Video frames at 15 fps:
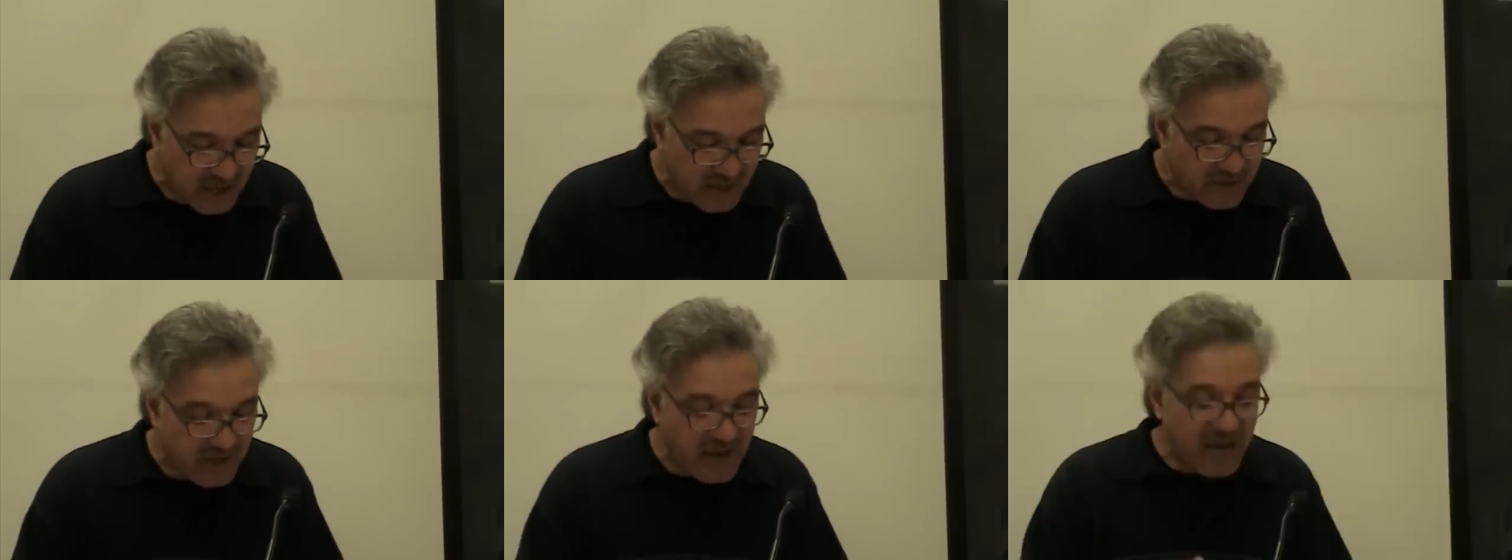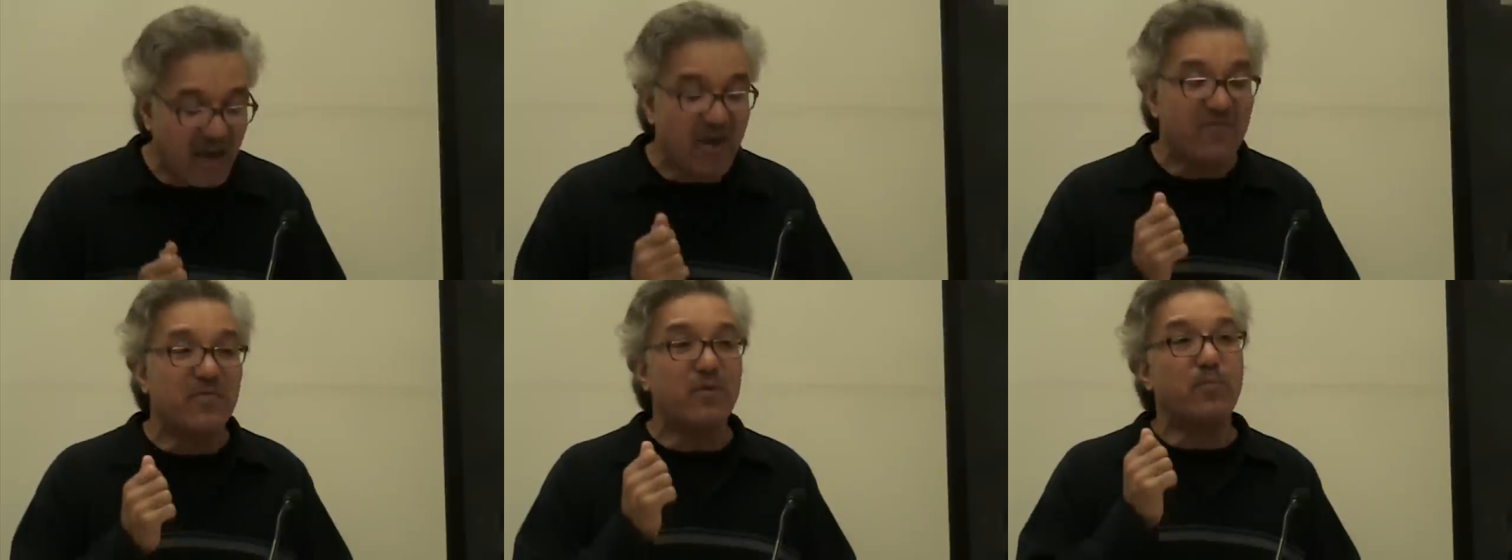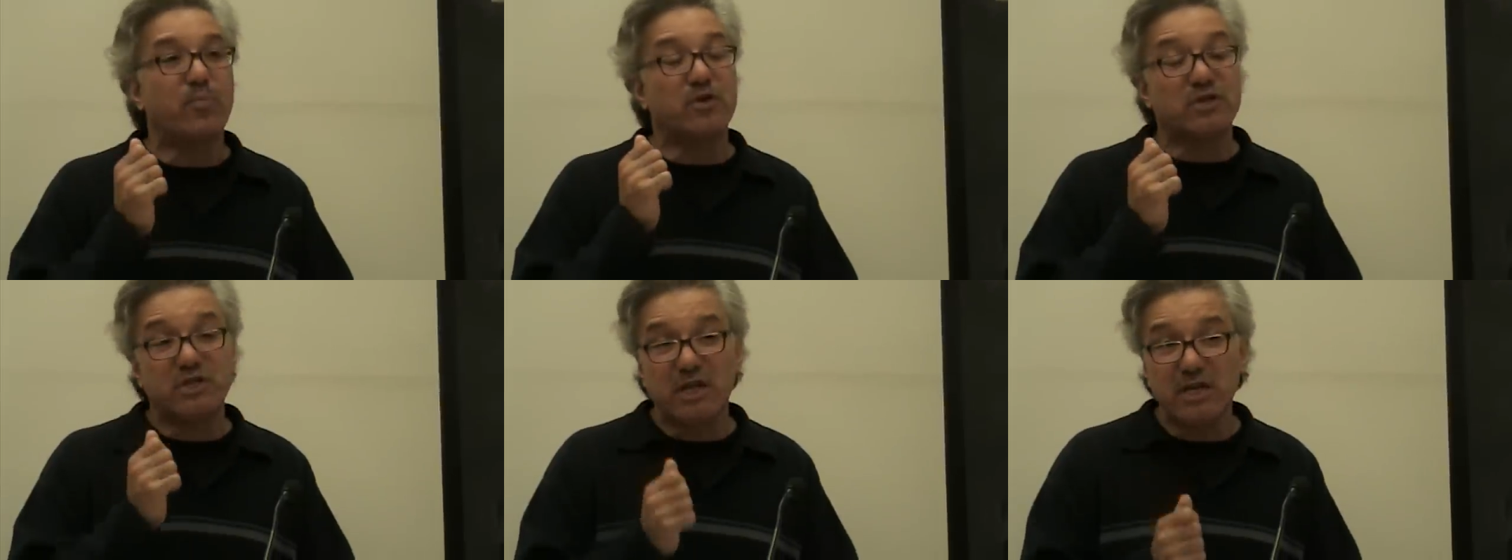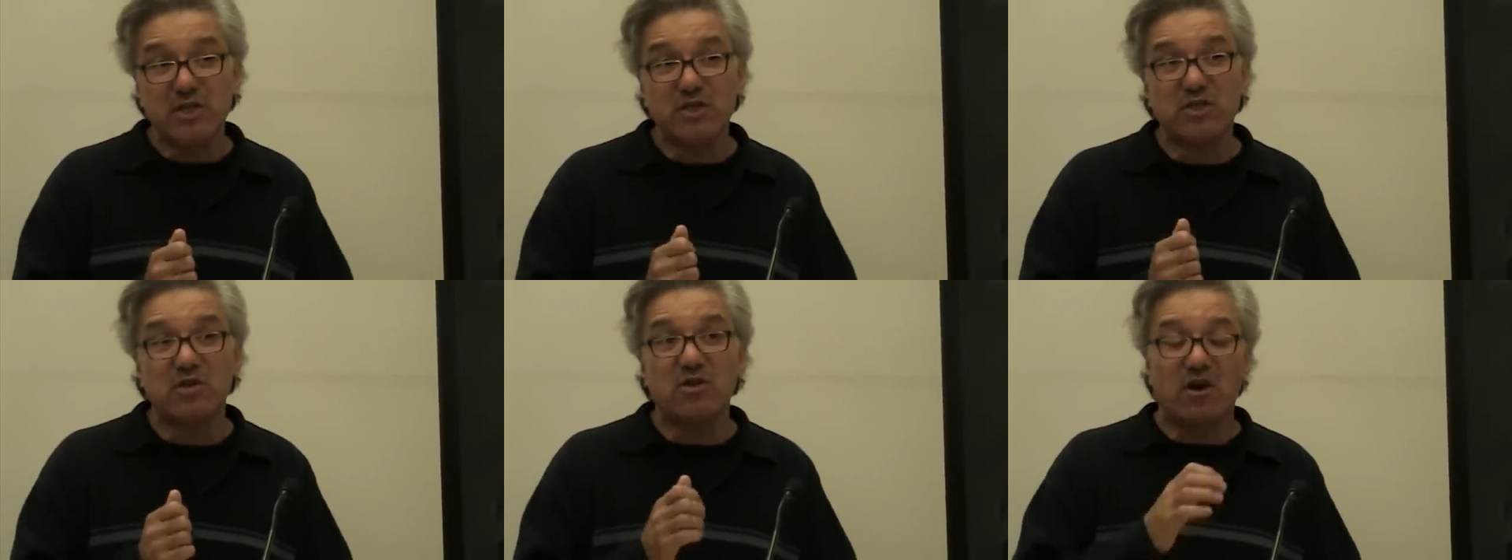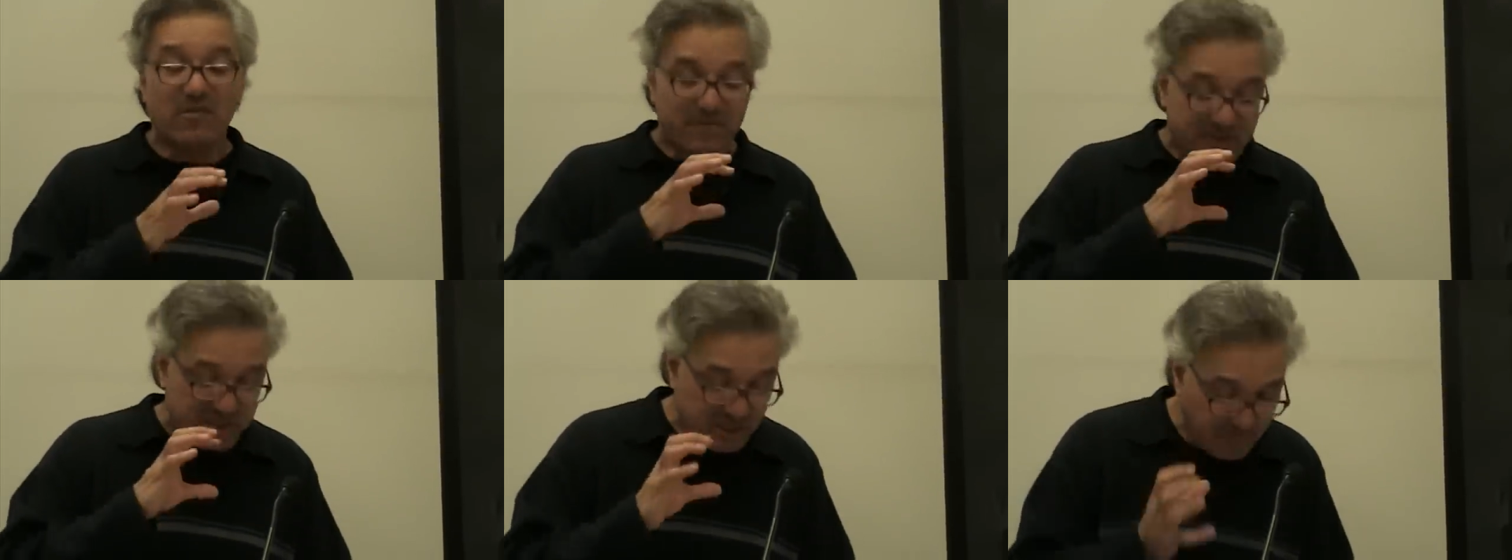they have the potential
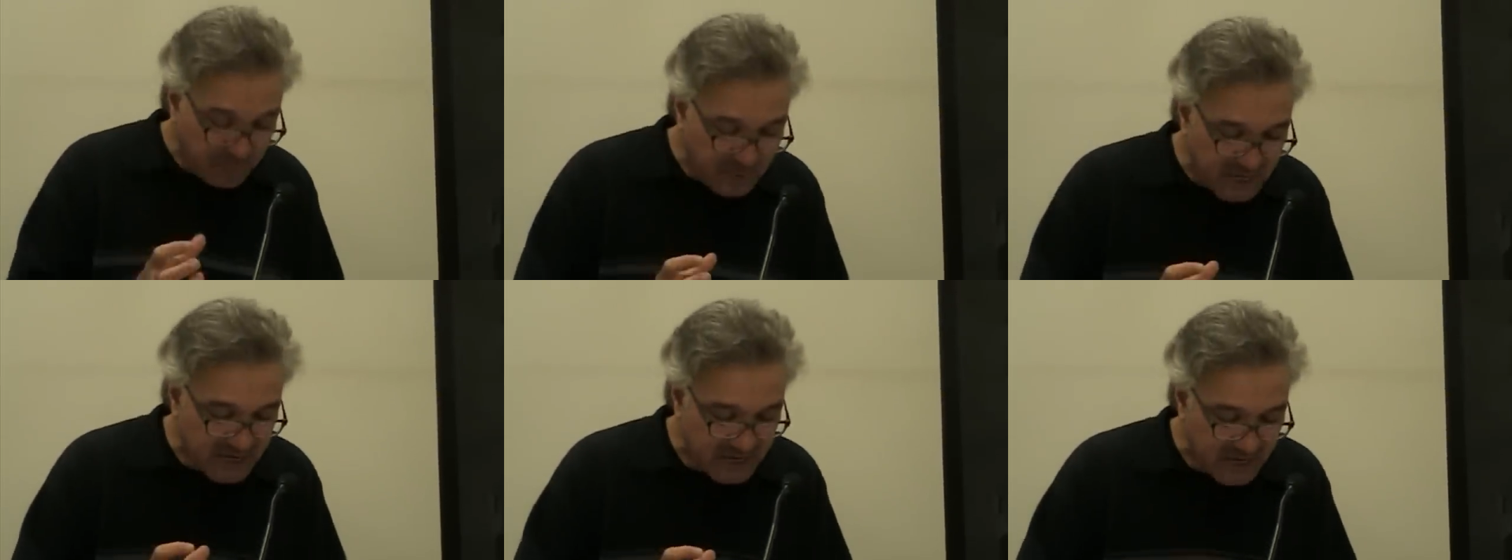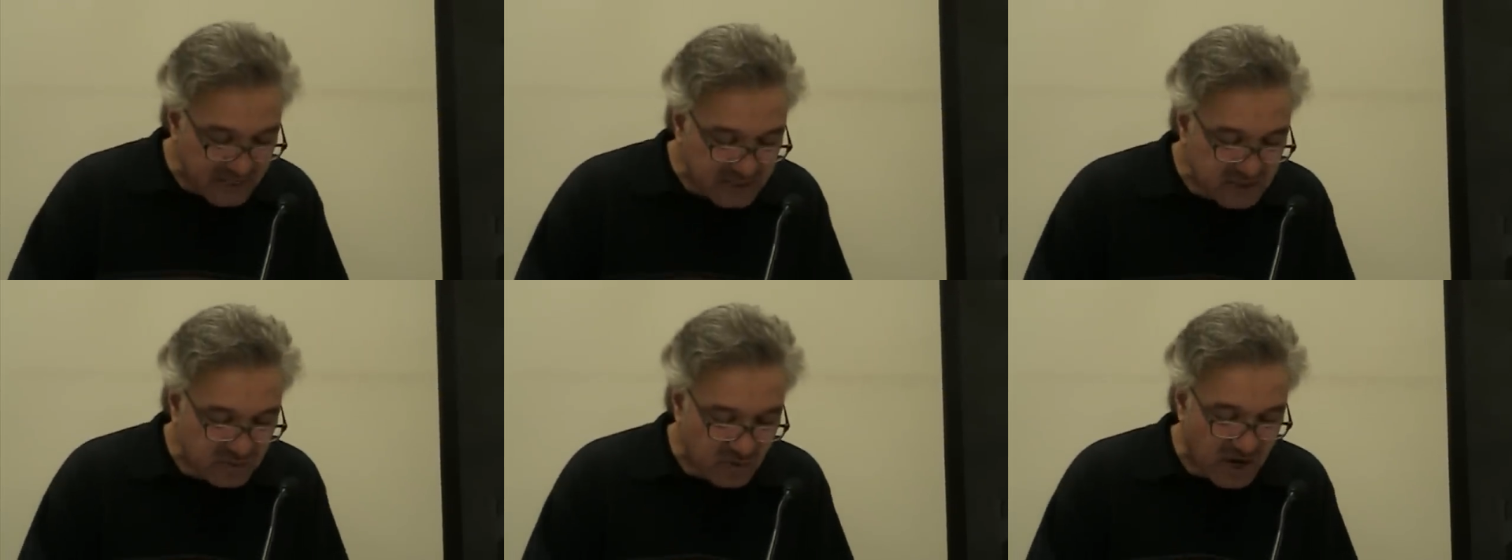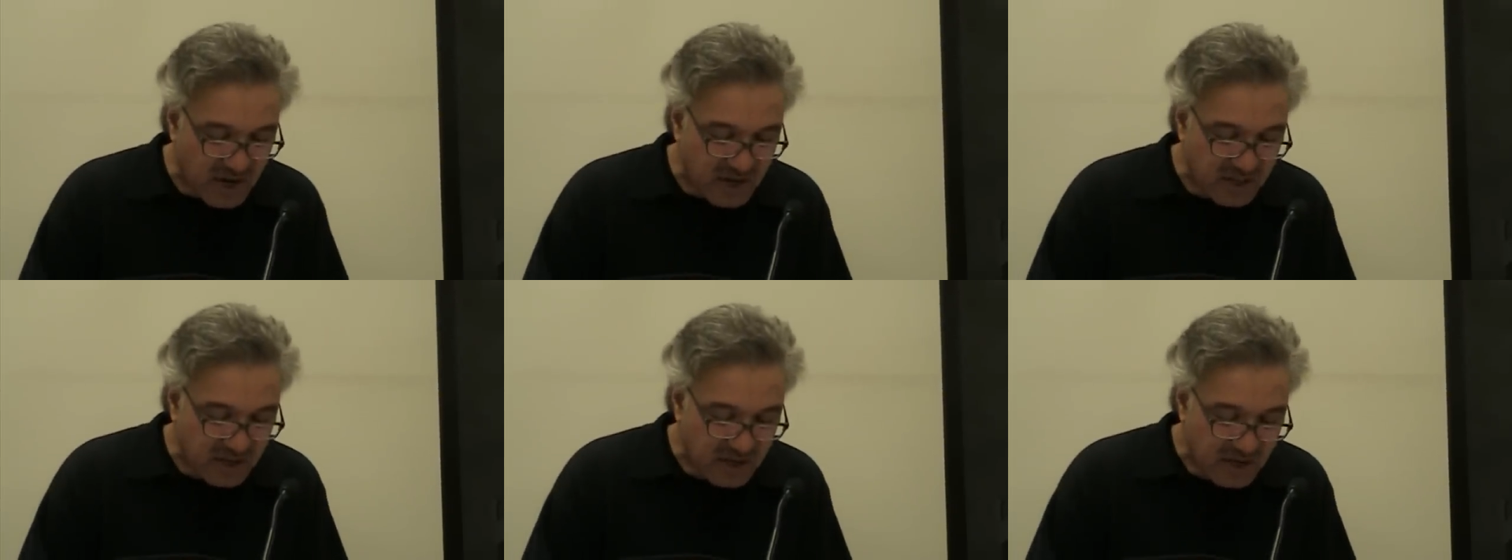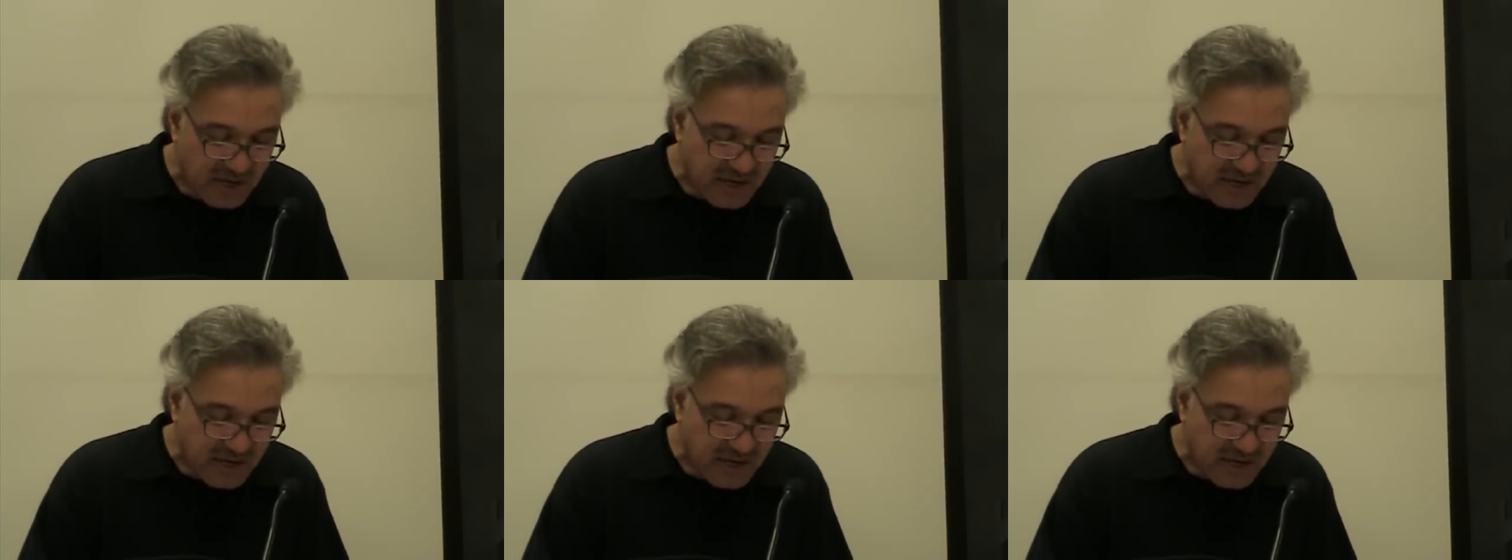of tipping Israel